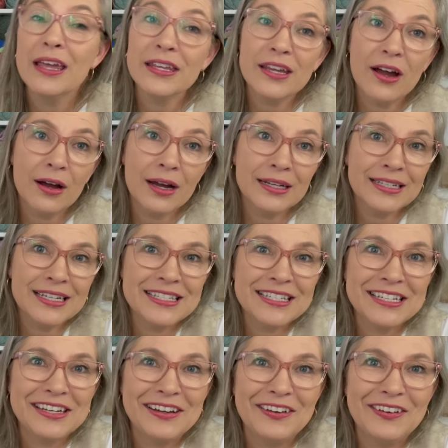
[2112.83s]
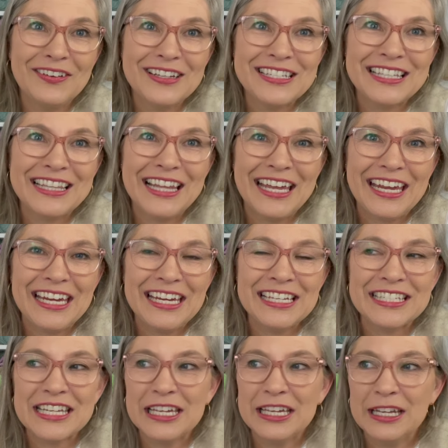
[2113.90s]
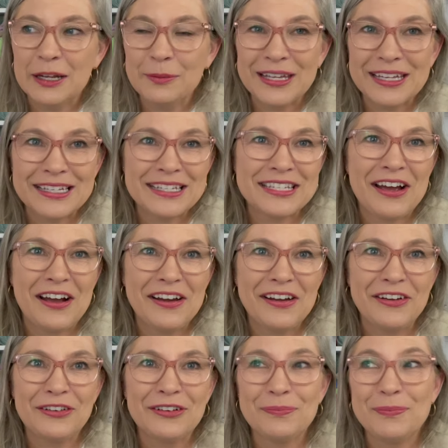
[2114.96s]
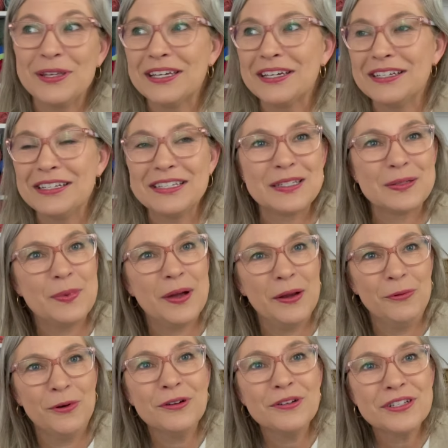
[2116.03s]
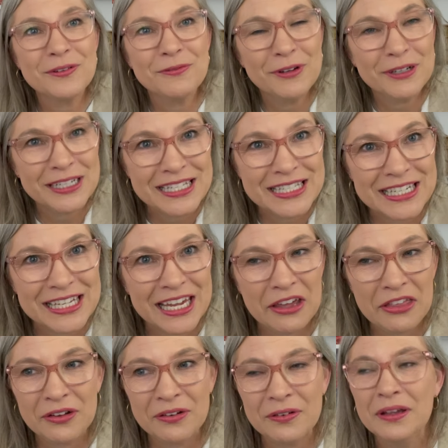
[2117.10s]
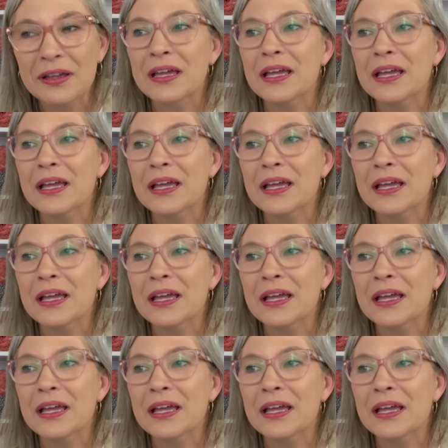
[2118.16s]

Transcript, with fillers: Y'all, I need to go. It's late and I'm getting tired because my words are running together